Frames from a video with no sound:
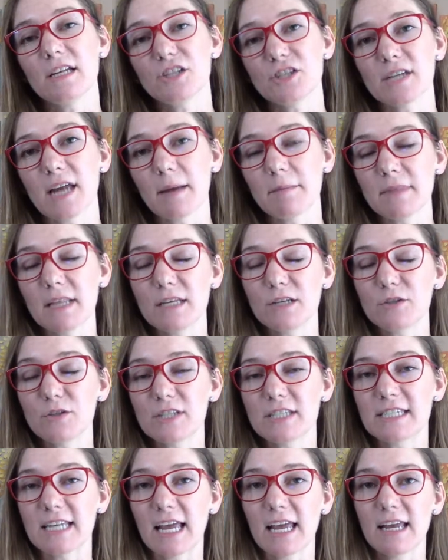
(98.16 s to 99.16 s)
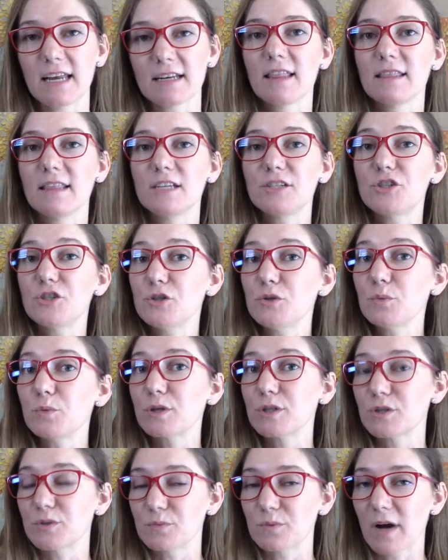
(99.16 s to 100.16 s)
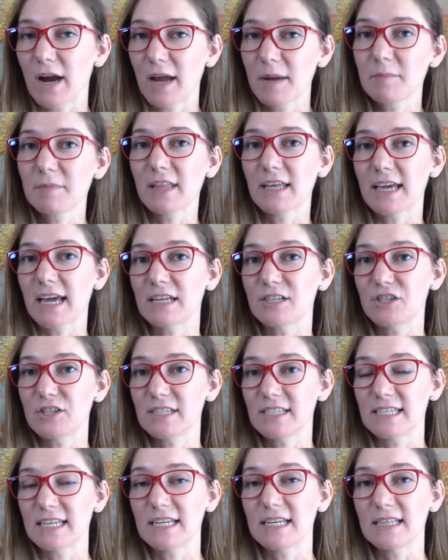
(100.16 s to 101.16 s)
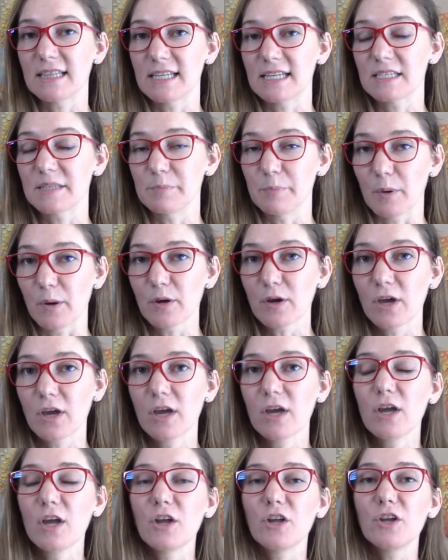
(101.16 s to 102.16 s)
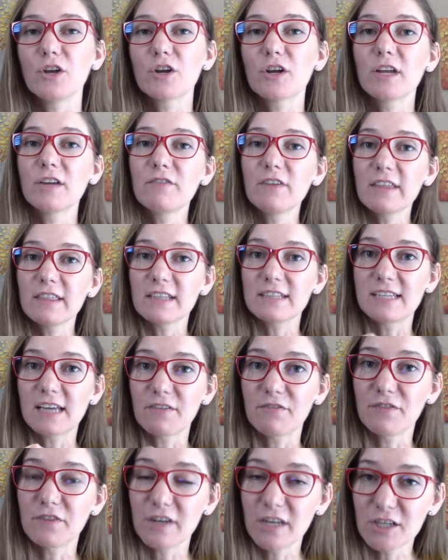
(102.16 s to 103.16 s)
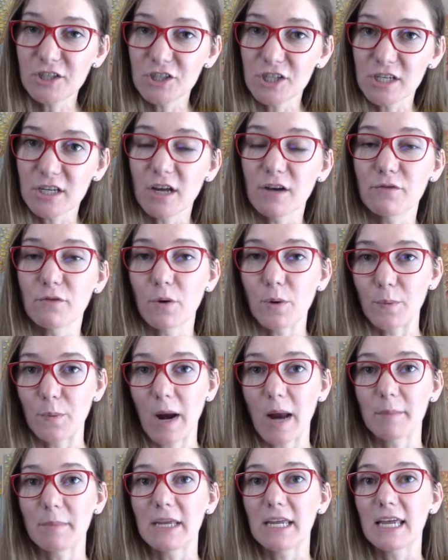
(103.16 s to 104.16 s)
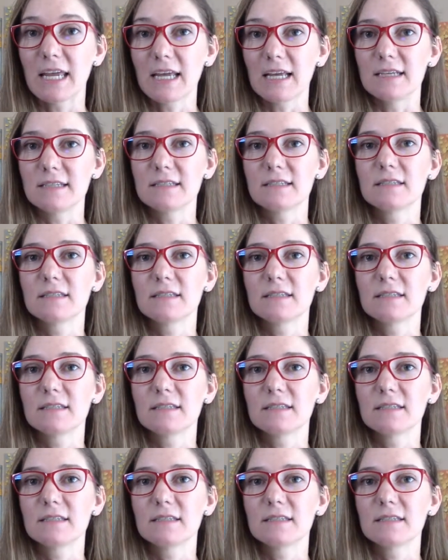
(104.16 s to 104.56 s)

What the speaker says: time that you state that 2 words rhyme, like I just did in this book, you're giving the definition of what rhyming is.